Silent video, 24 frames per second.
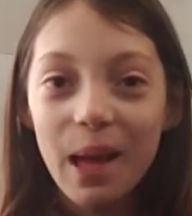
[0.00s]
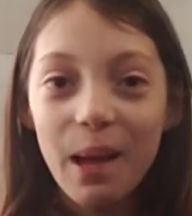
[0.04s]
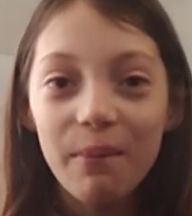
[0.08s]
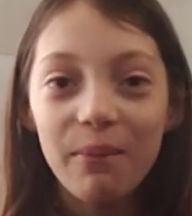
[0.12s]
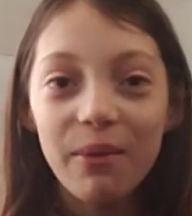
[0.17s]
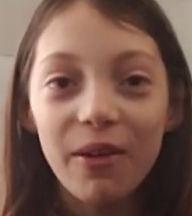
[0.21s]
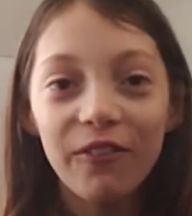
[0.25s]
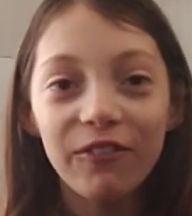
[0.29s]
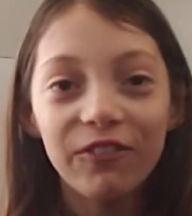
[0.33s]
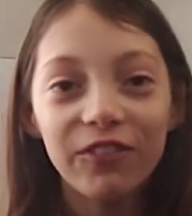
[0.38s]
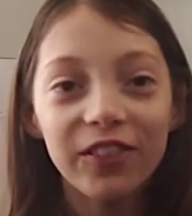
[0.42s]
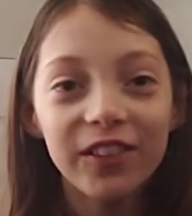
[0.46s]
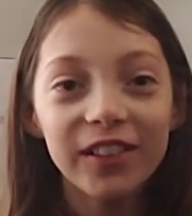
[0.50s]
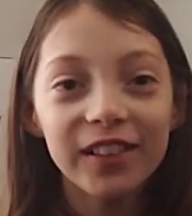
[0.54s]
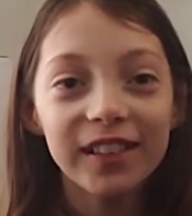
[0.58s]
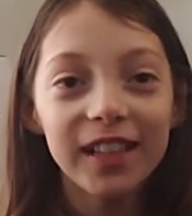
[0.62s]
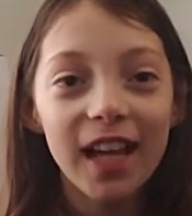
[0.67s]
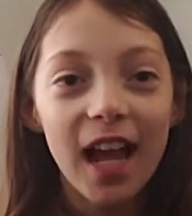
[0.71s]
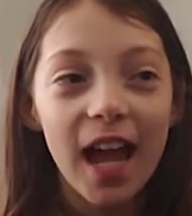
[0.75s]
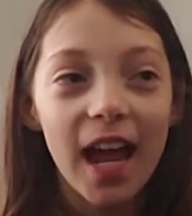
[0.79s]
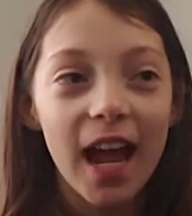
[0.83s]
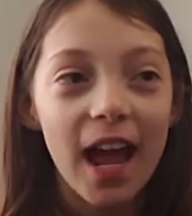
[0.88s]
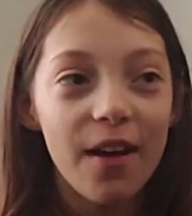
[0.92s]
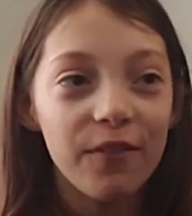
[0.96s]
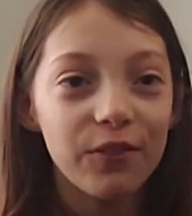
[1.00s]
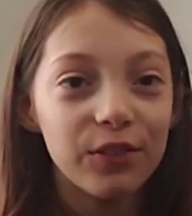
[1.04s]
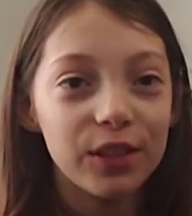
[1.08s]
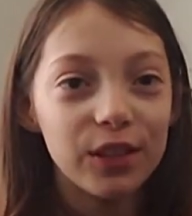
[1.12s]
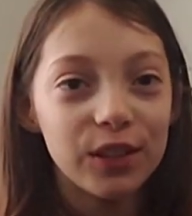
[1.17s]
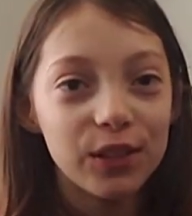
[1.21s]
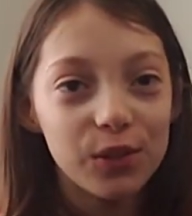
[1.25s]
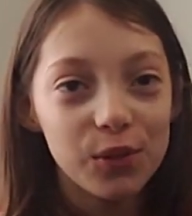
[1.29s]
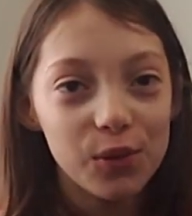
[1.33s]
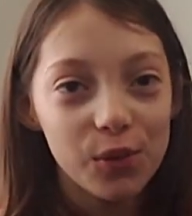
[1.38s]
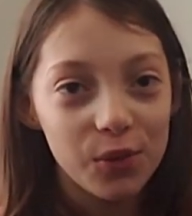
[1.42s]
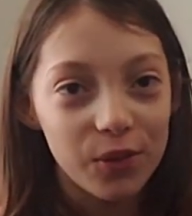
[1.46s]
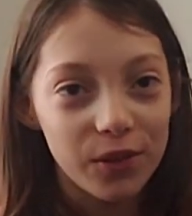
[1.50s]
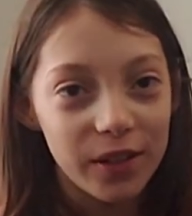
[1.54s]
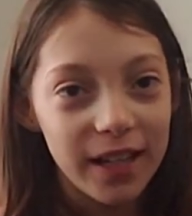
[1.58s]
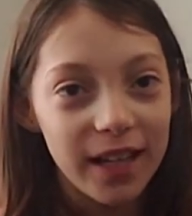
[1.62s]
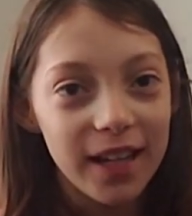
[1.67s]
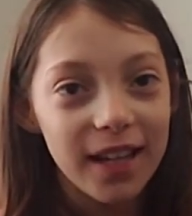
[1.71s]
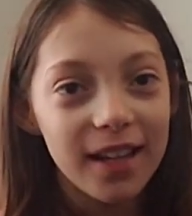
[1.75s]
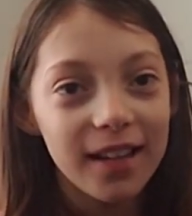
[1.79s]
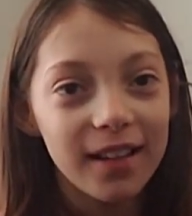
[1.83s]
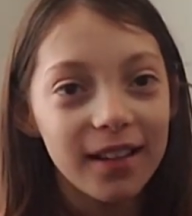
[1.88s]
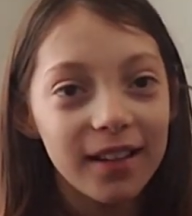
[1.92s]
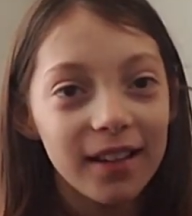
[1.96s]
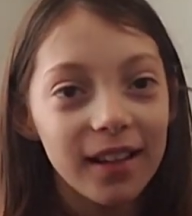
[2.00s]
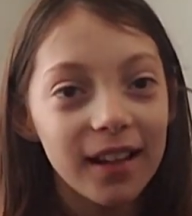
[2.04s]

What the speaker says: But first, I have a story,